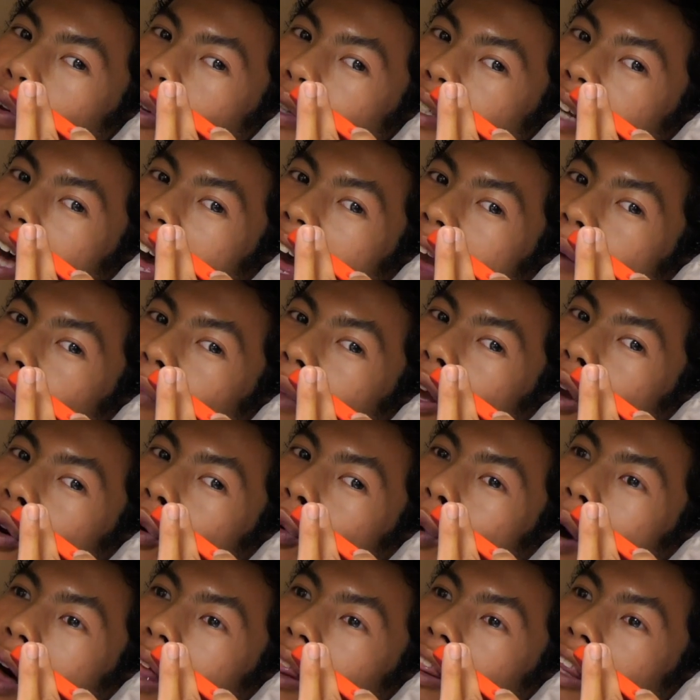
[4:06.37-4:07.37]
of all time.
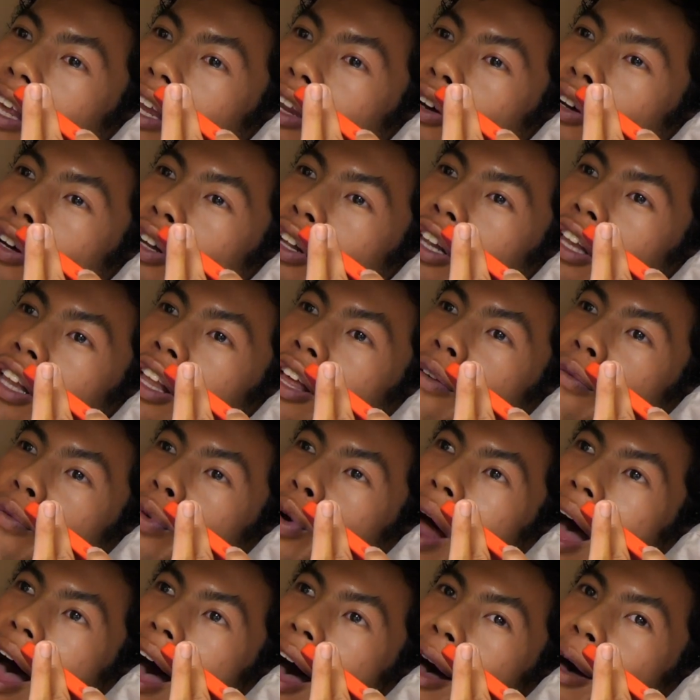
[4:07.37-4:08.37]
Like, one little
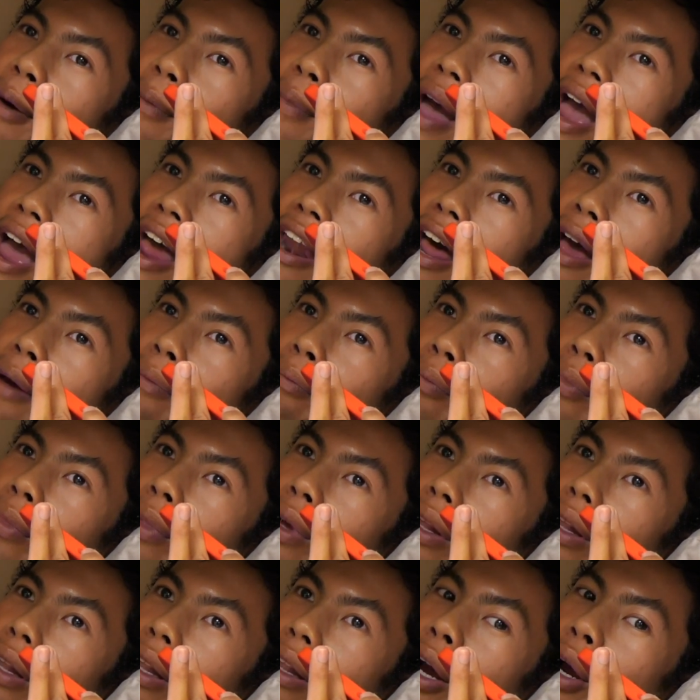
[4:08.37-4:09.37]
rub and
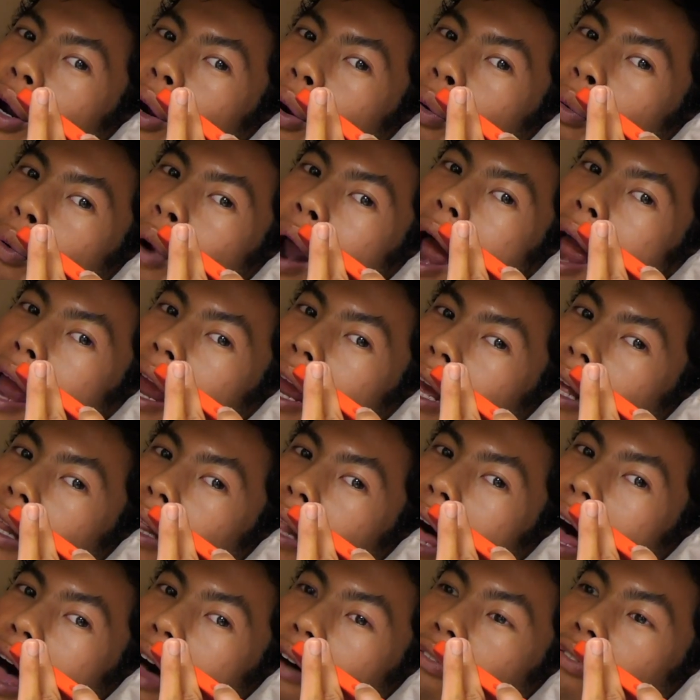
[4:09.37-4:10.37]
I'm like
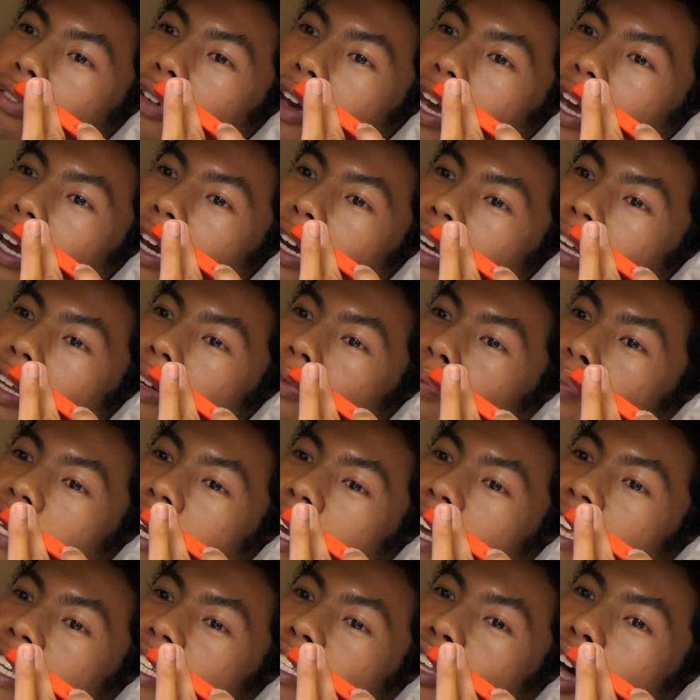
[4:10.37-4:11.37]
crying, laughing. And
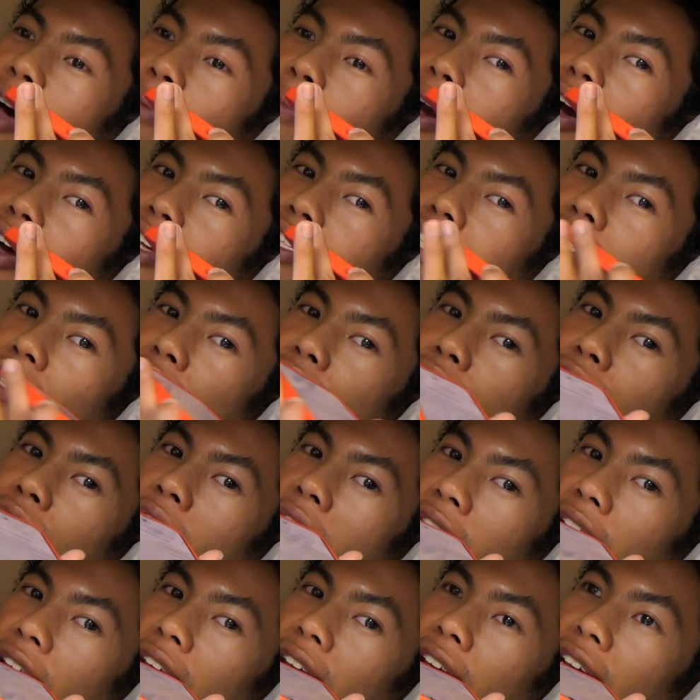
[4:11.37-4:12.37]
it's like, it's not because it's
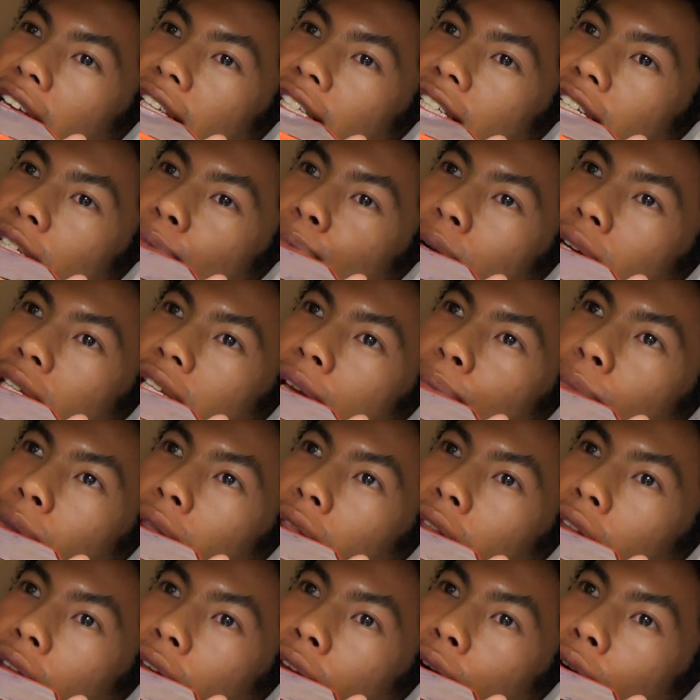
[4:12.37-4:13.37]
funny. It's just because I'm
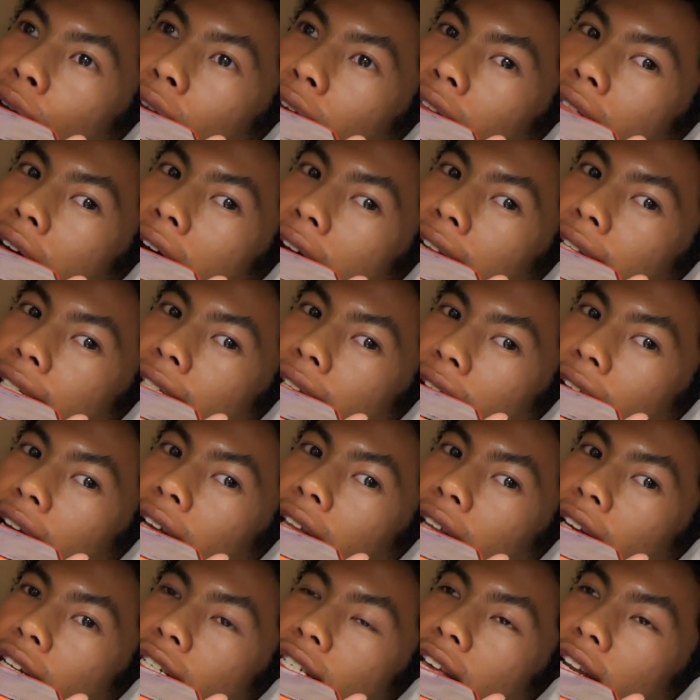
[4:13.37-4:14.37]
literally that
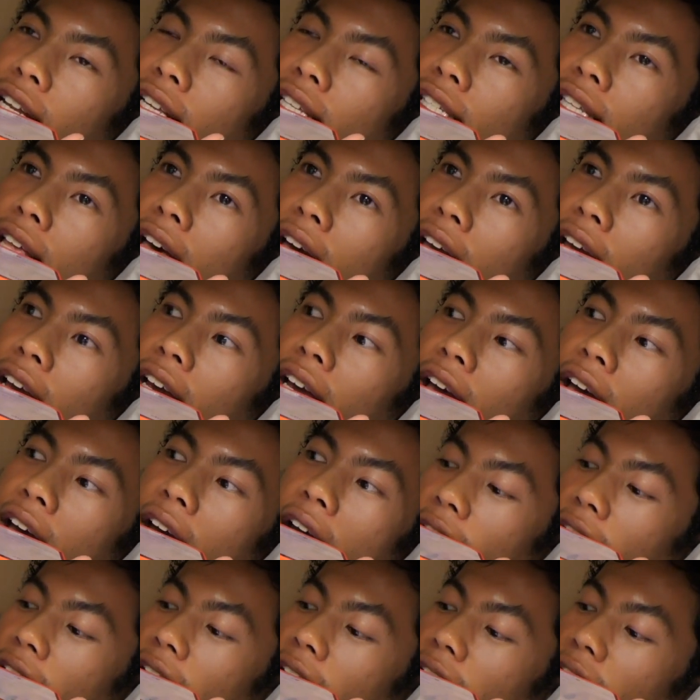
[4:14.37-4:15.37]
ticklish that it's like
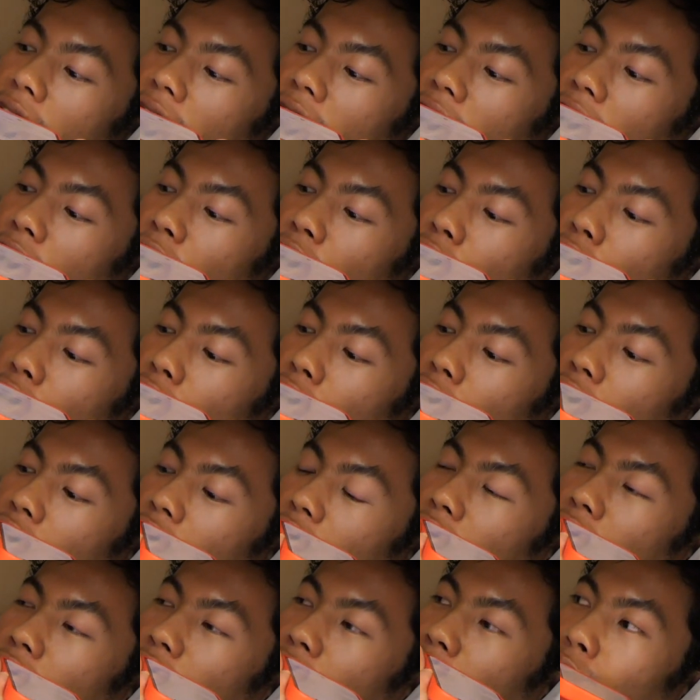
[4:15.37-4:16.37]
any
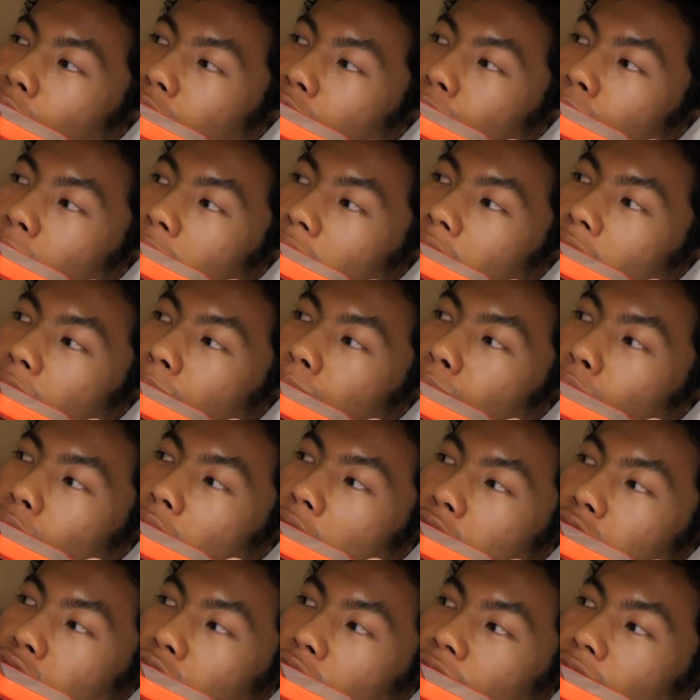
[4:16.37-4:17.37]
little movement,
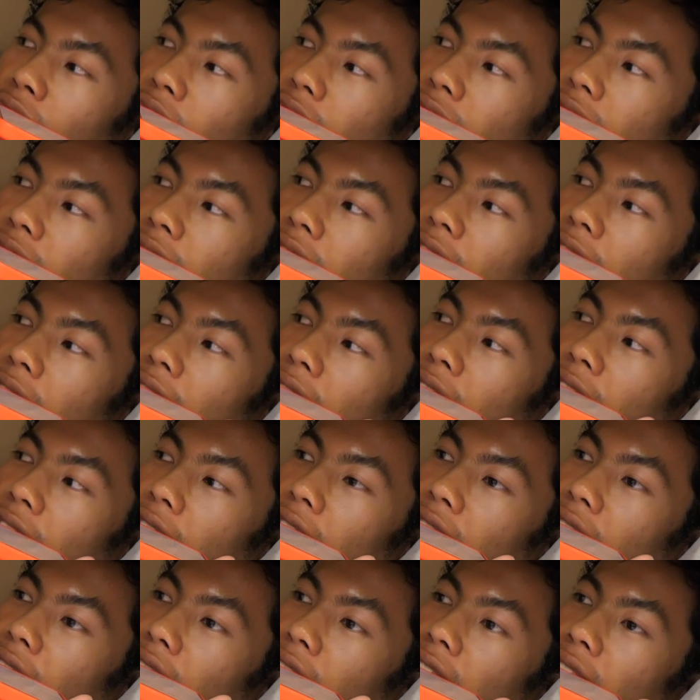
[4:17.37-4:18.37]
brush of the
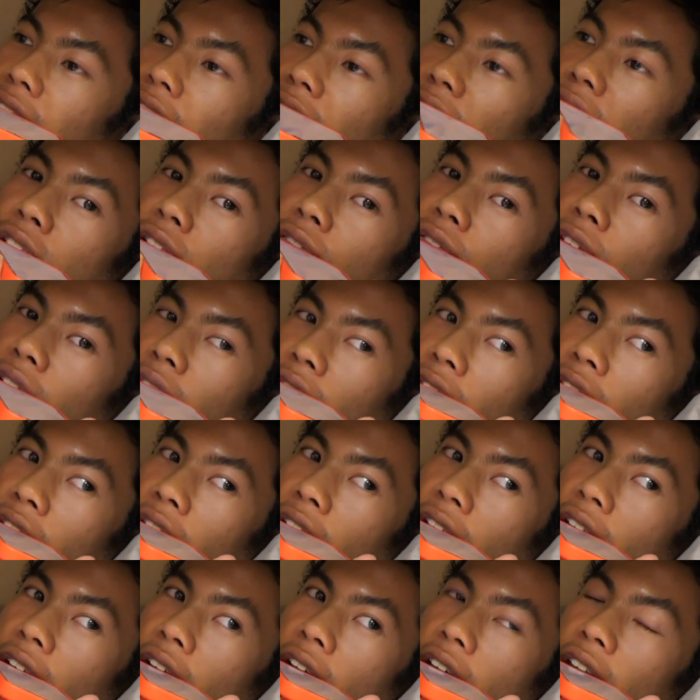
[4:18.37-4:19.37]
skin, I just
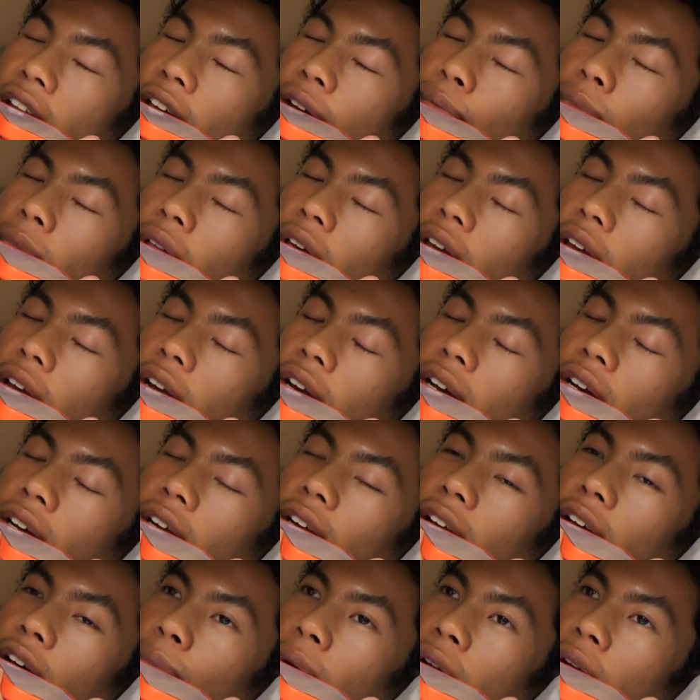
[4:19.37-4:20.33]
feel it. And I'm like,